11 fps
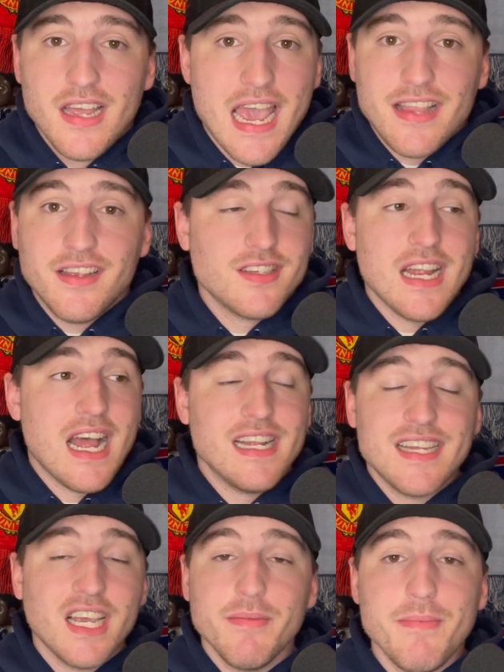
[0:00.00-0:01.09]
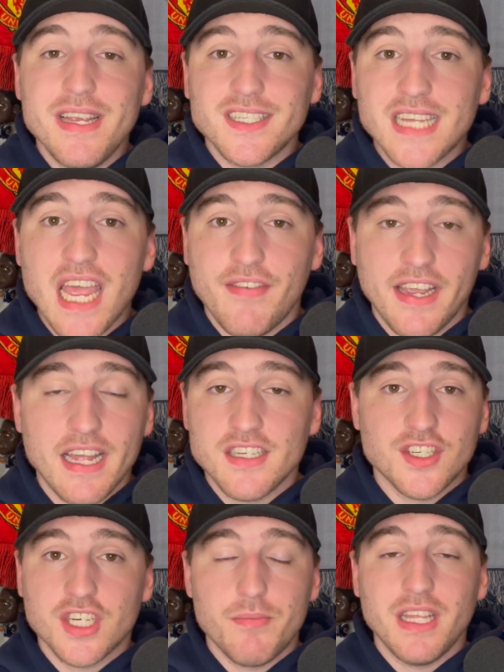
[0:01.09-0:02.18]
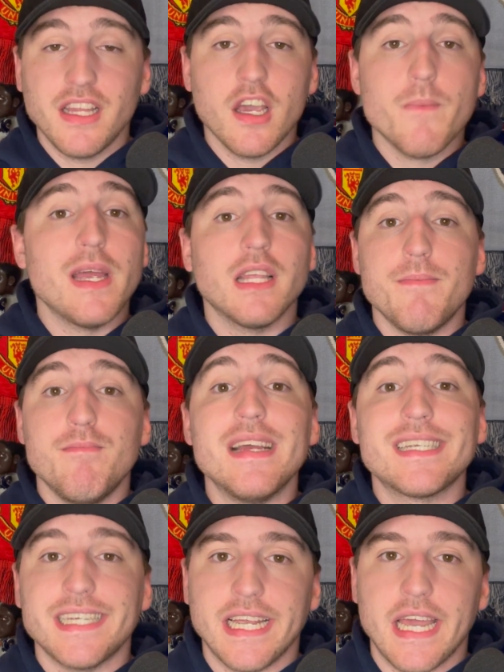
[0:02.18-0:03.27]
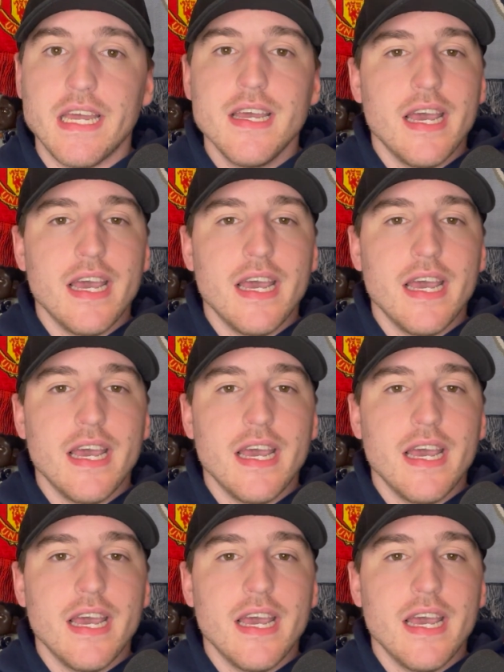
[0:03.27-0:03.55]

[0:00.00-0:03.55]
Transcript: And it's not going to be me saving it. It's just going to be Leon Bailey missing it.